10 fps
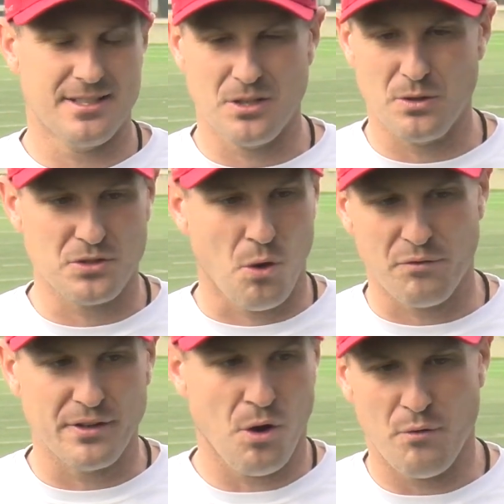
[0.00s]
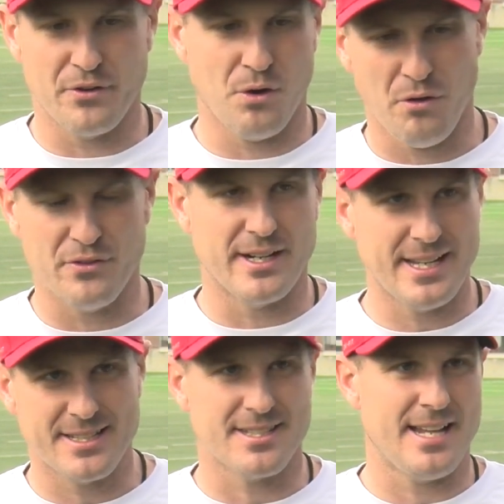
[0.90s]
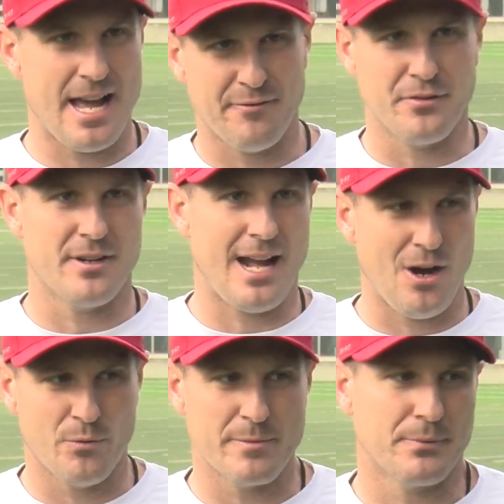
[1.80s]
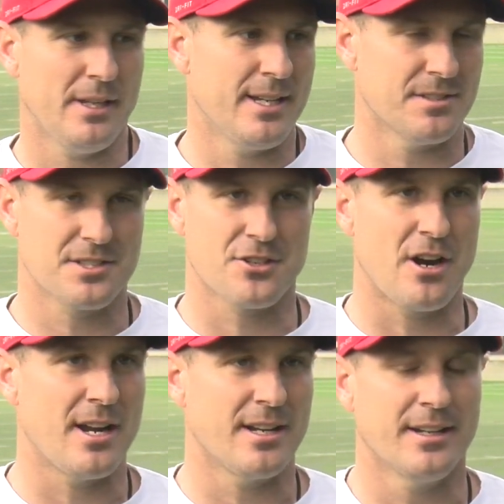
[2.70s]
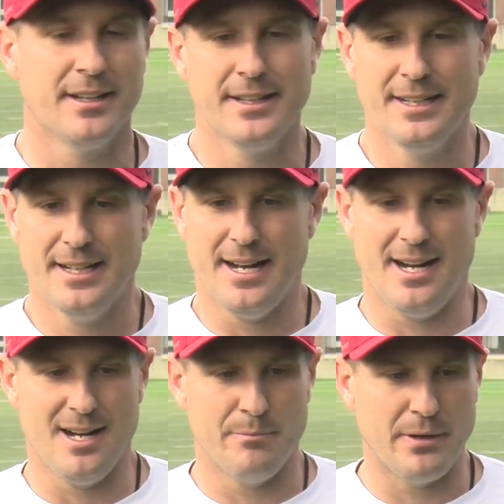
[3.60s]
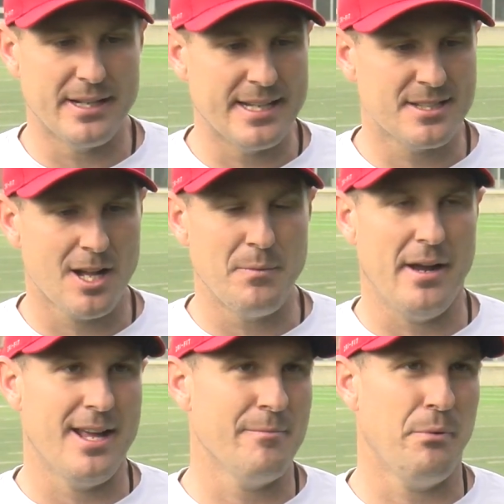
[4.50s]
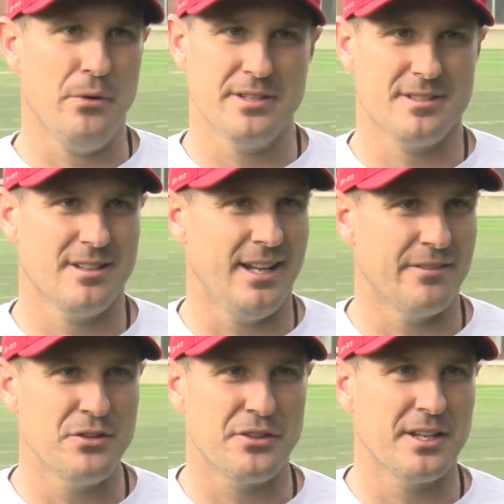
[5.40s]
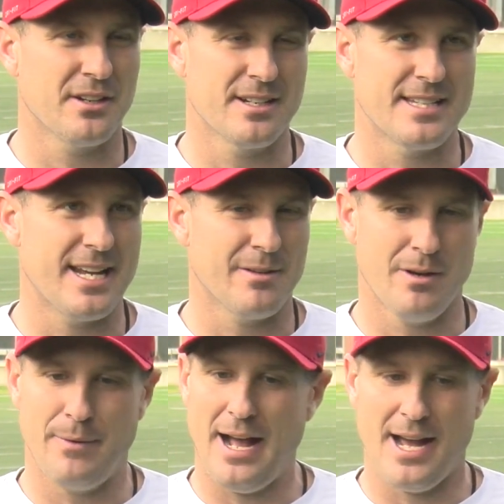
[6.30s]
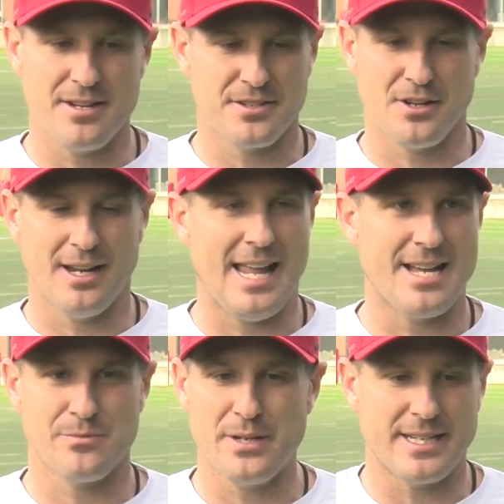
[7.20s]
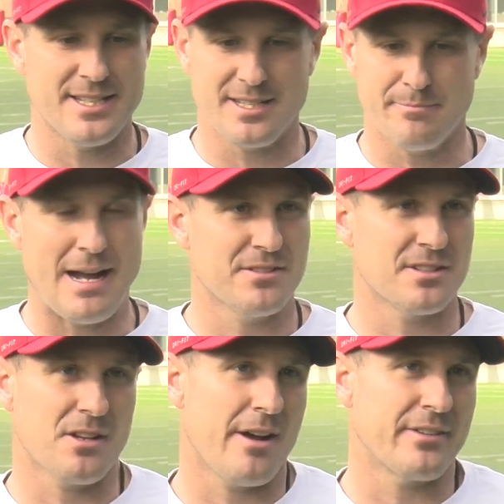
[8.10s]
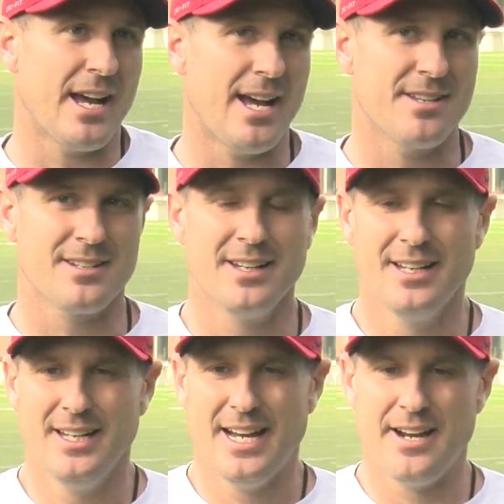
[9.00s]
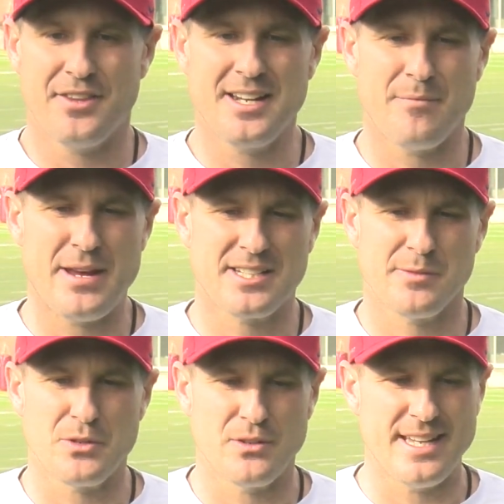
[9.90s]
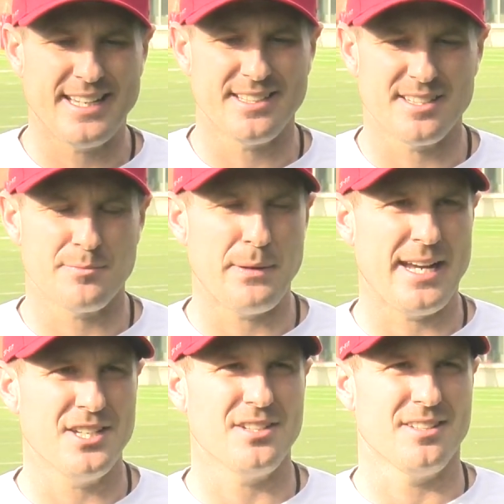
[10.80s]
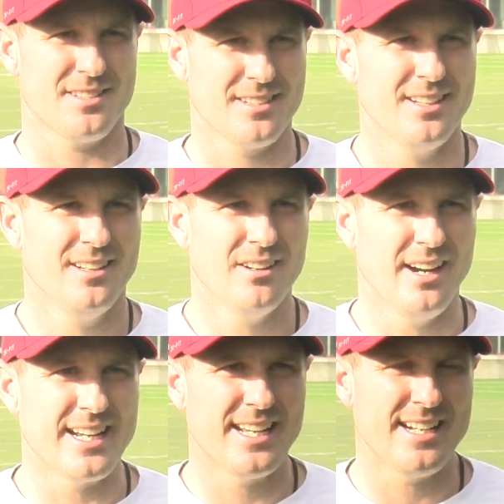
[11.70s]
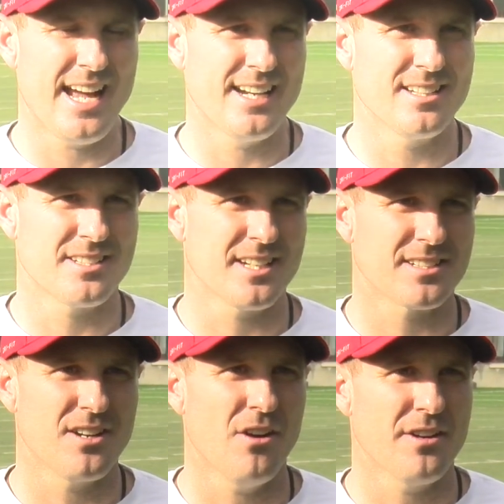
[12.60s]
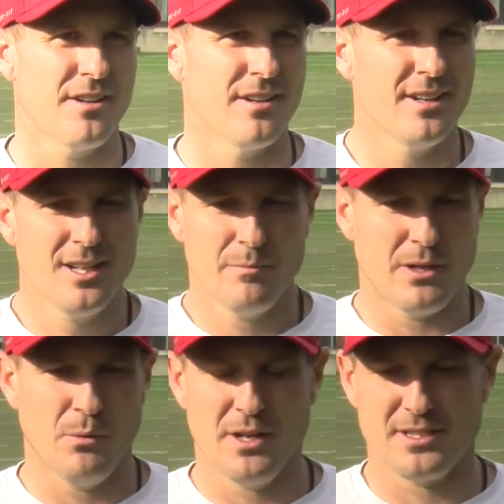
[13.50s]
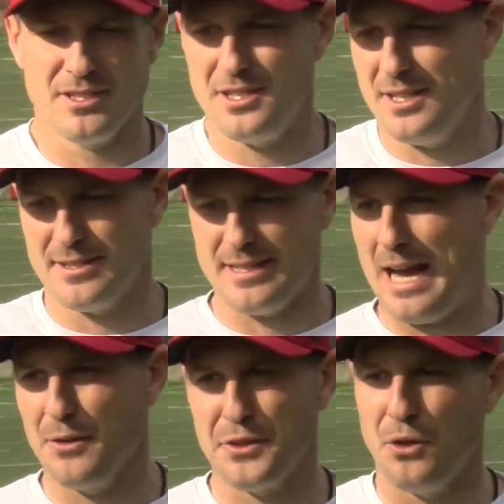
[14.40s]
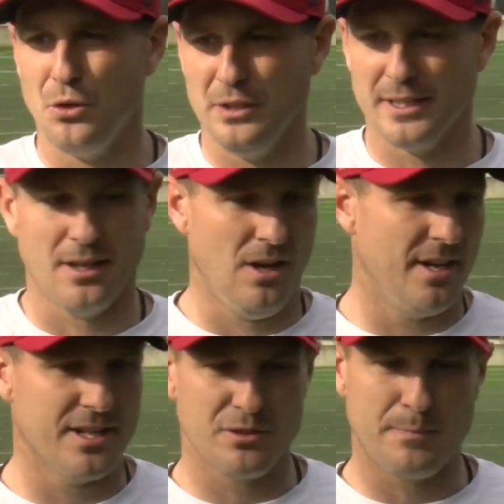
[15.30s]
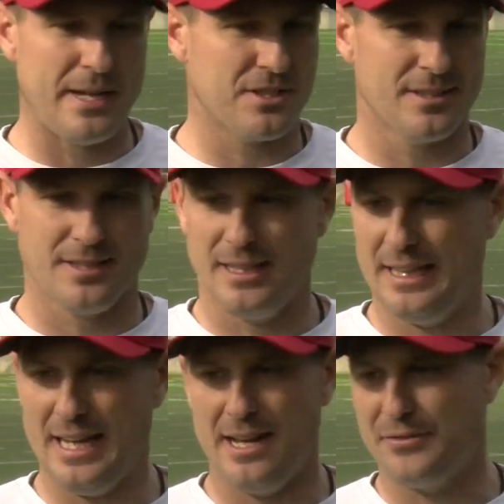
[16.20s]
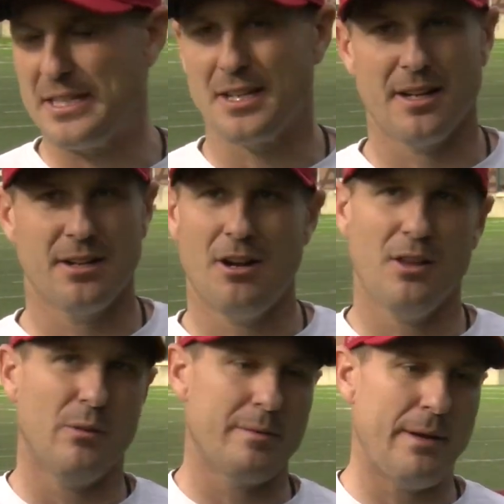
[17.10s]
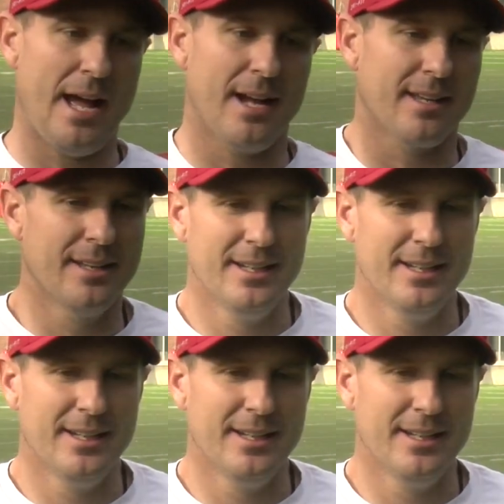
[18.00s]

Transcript: So it's over and over and over, and hits and effort and how we play and strain. But it's all about aim points. Like, if you think you're going to take him up high, you saw it last week, he just bounces off guys. And the thing that makes him unique is his patience, right? He hit a 96-yarder, but it wasn't just out the hole and gone. He was patient to the left. He cut it all the way back.